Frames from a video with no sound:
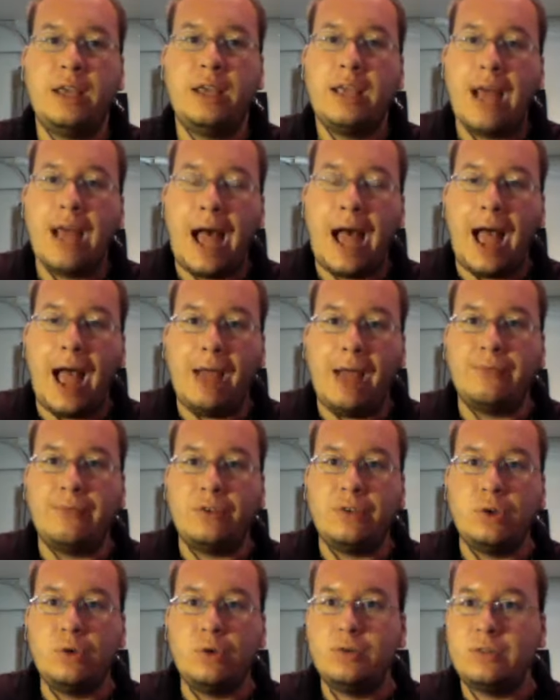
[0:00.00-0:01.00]
I, have
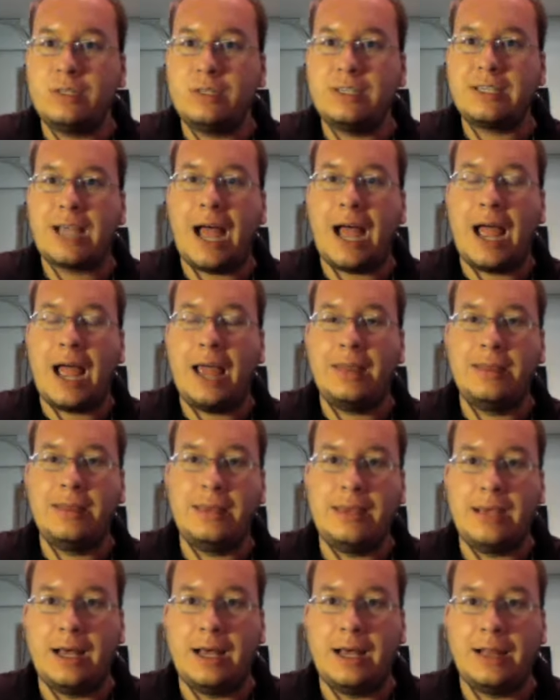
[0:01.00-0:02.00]
used the Sky,
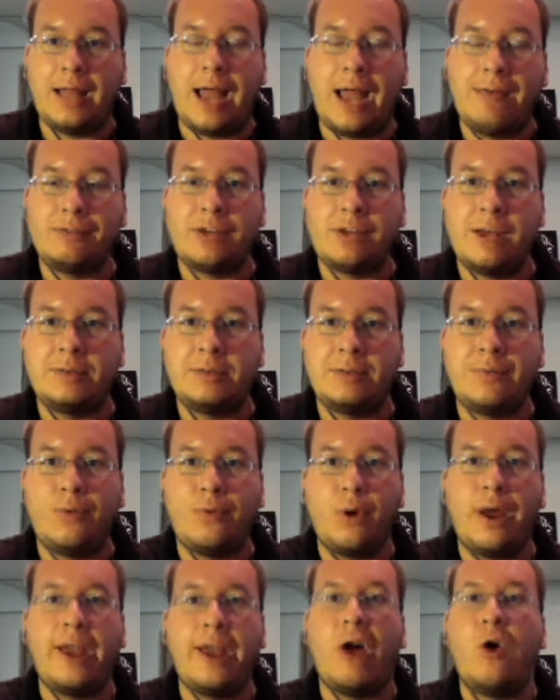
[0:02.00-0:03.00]
the uh, LiveScribes before.
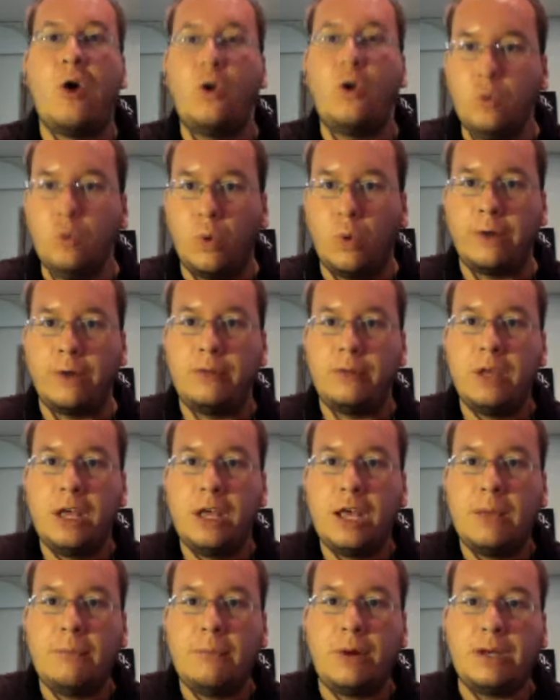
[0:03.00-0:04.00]
I own one,
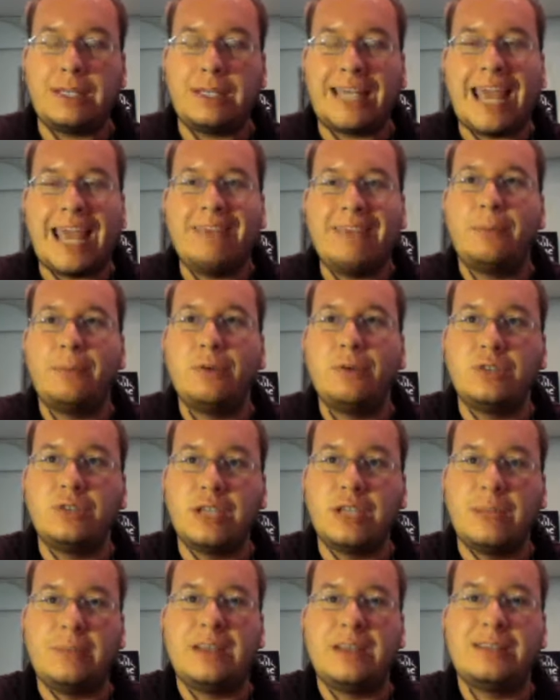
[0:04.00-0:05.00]
but gave up using
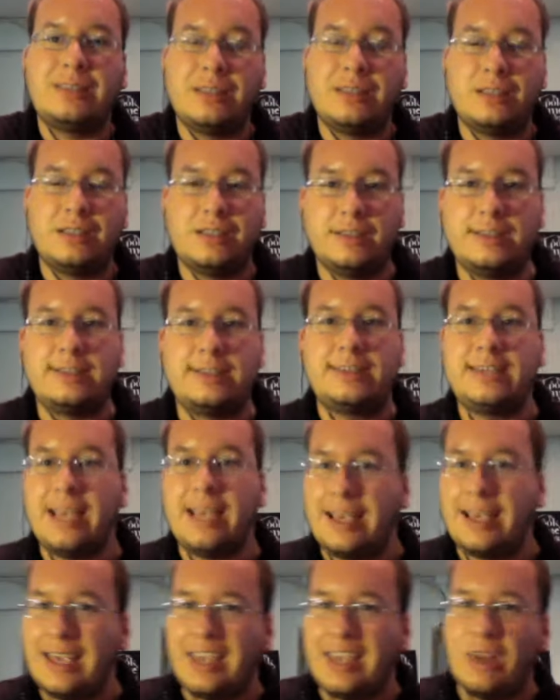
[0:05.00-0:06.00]
it because of the, the
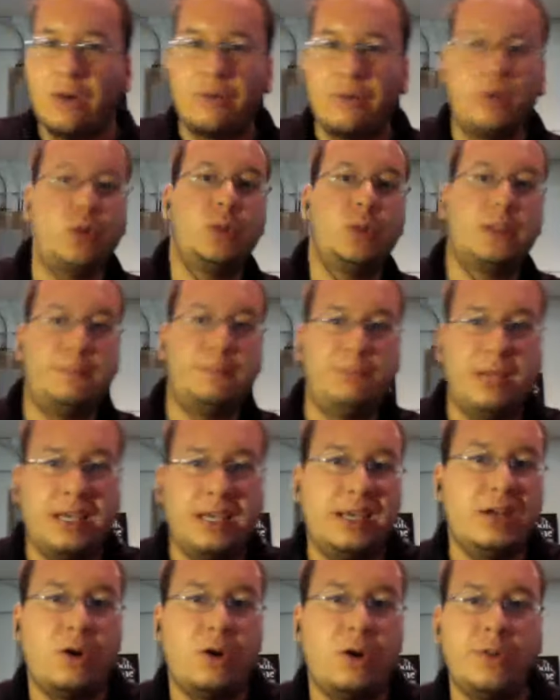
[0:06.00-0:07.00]
syncing over USB
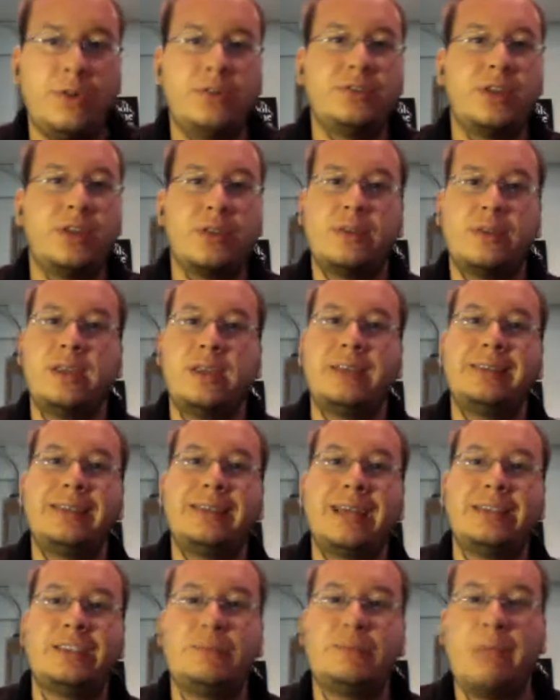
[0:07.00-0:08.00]
and all those other things
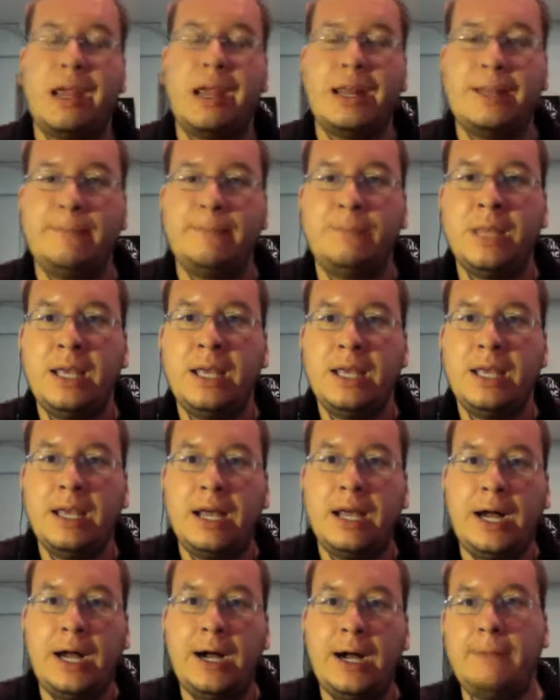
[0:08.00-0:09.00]
that just made it
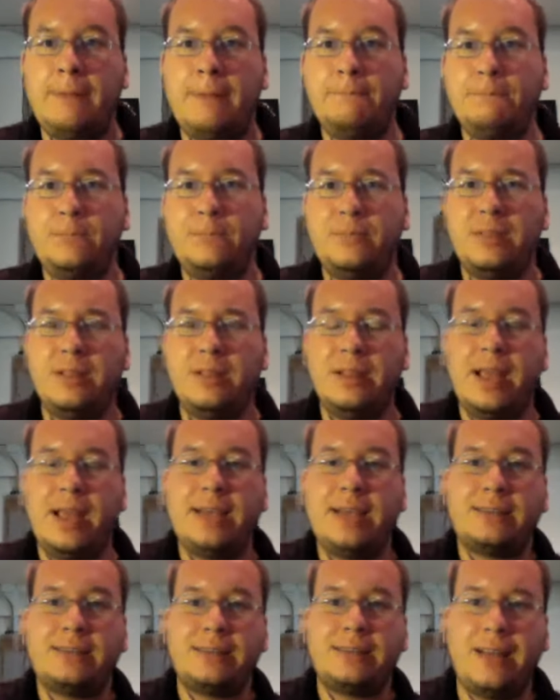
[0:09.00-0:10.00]
um,
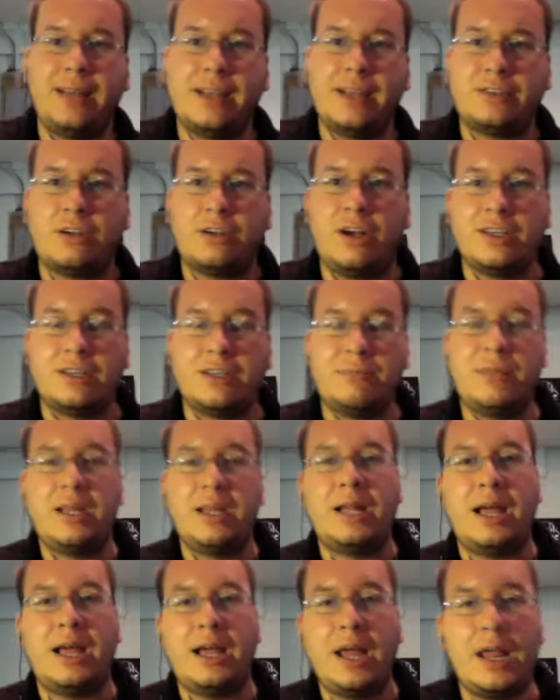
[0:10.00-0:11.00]
less less awesome than
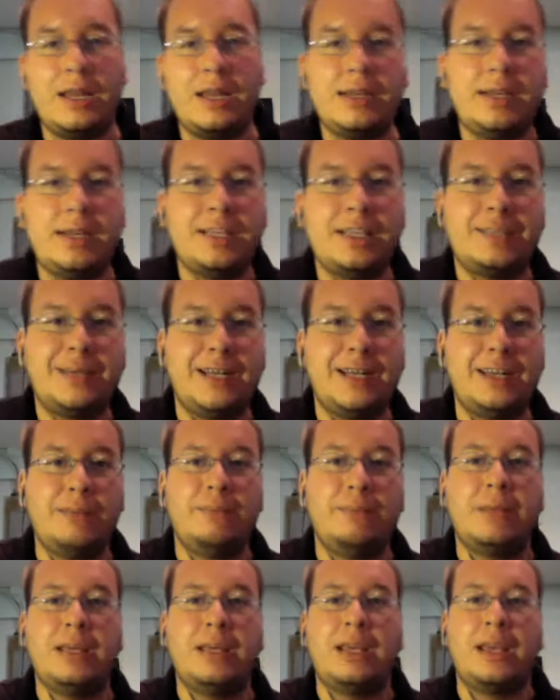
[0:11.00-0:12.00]
I anticipated it
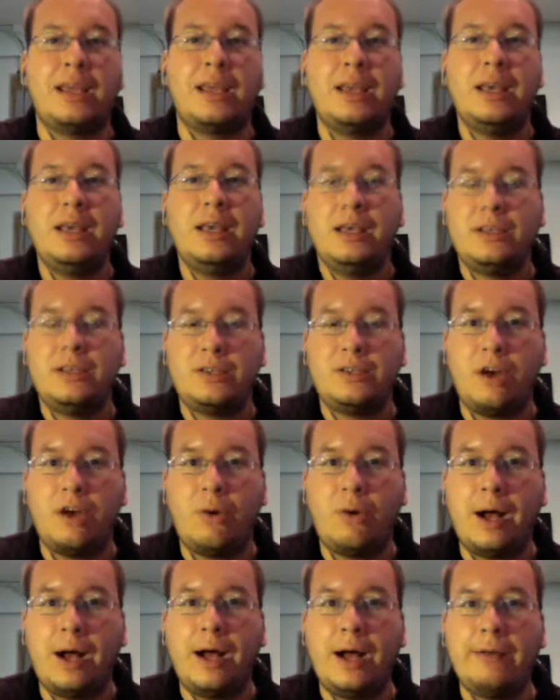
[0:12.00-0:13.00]
being. So
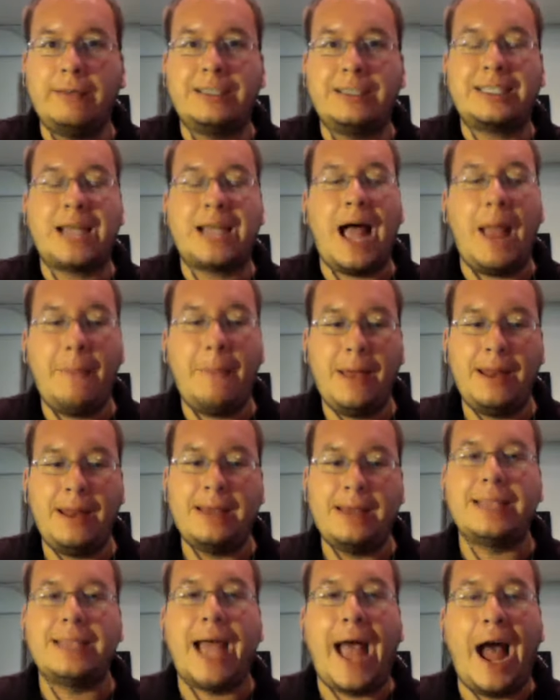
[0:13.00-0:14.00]
uh, the Sky Pen
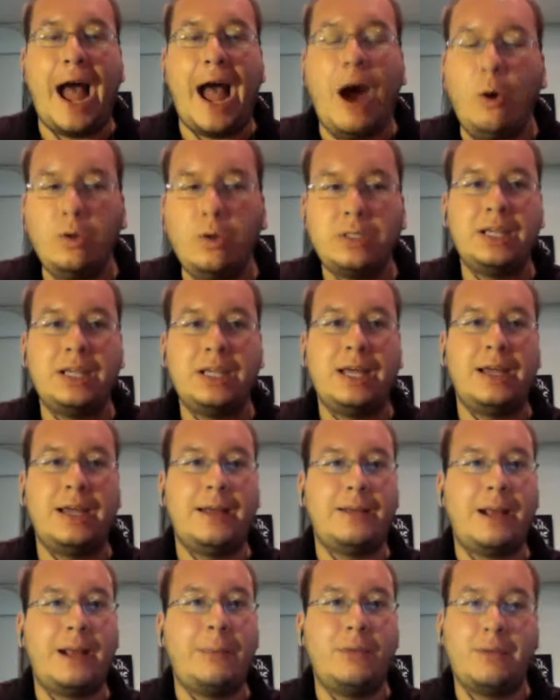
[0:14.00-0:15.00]
is out, uh, a
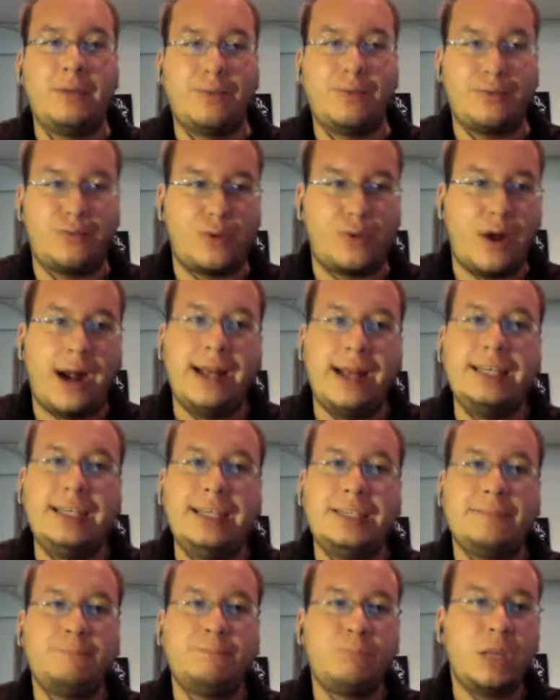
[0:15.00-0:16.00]
couple different varieties,
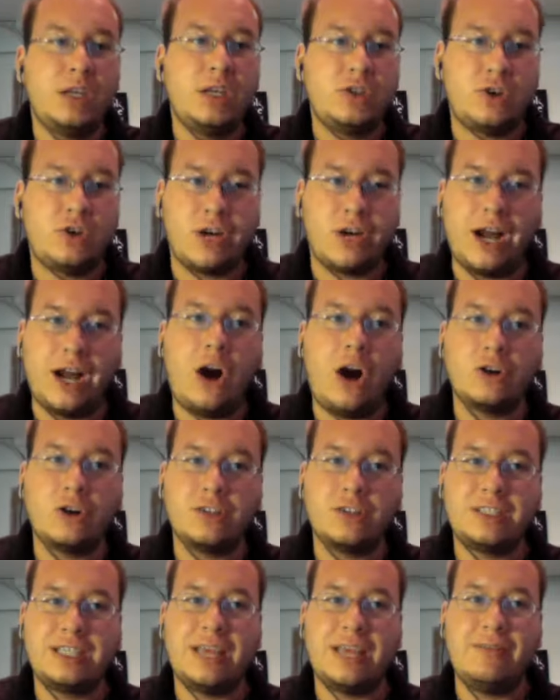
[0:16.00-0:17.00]
starting at
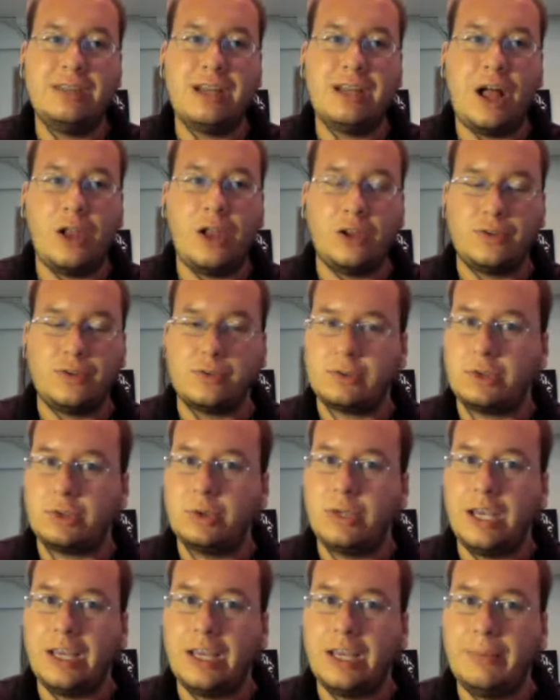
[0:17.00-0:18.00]
$170 for 2
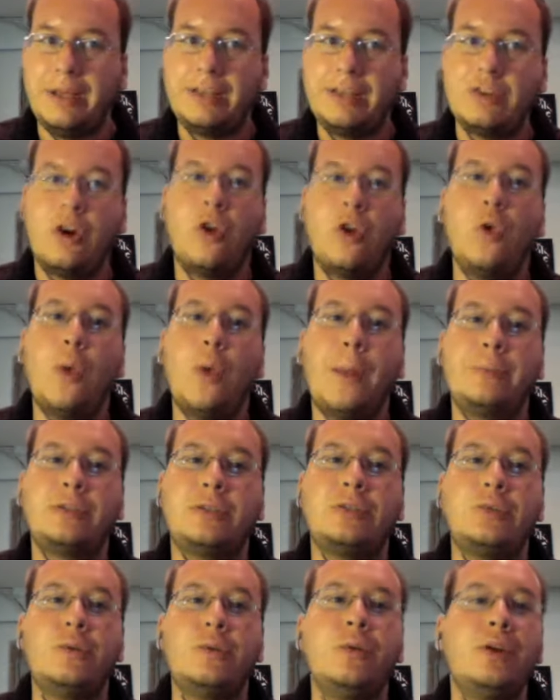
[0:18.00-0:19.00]
gigabytes, all the way up to
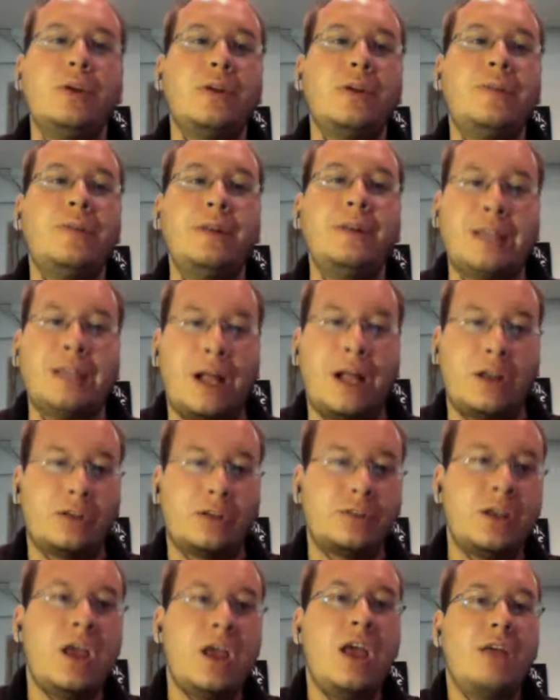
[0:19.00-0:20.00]
$250
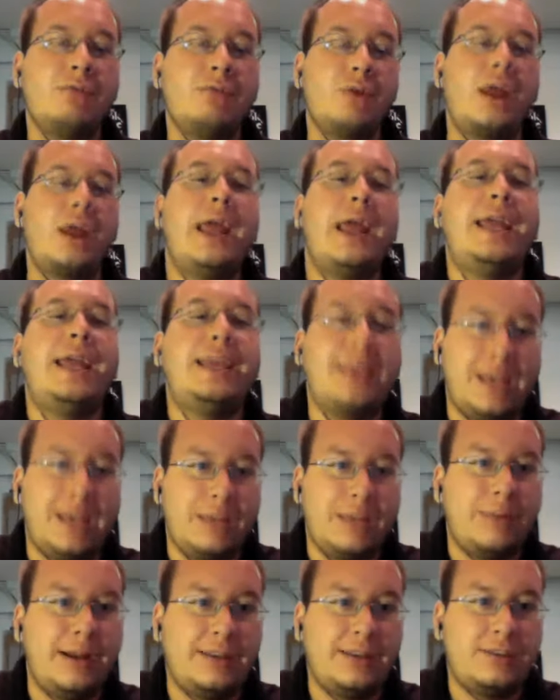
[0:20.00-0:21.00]
for 8
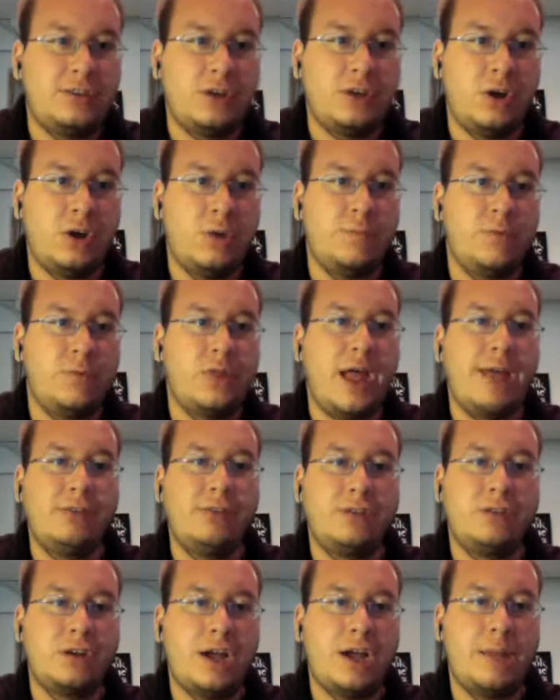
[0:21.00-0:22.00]
gigabytes. So
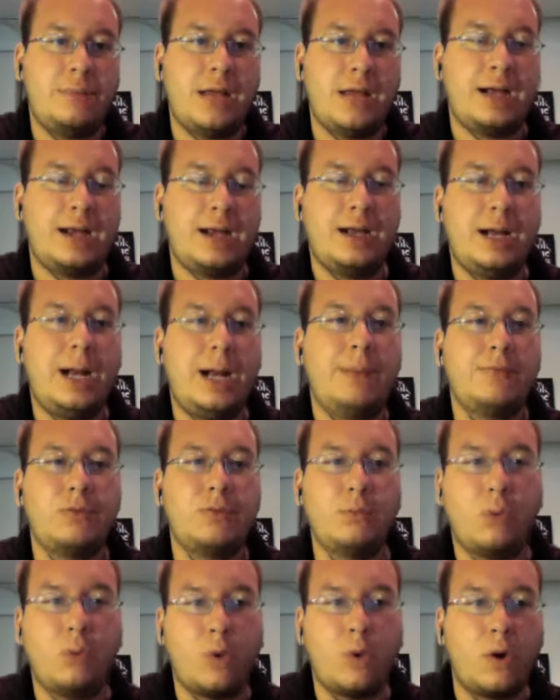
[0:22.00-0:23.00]
livescribe.com for
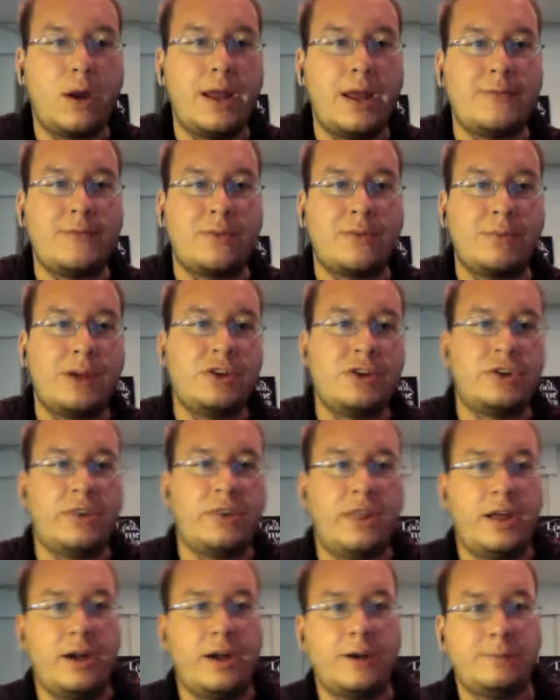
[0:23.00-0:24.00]
more information
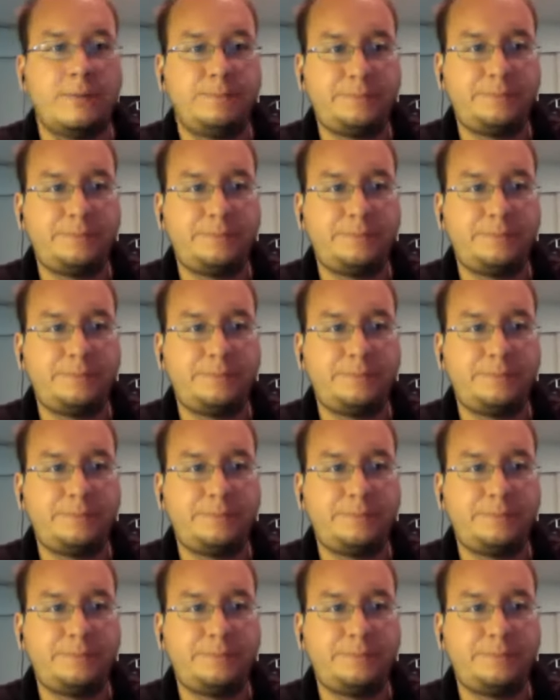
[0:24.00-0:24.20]
there.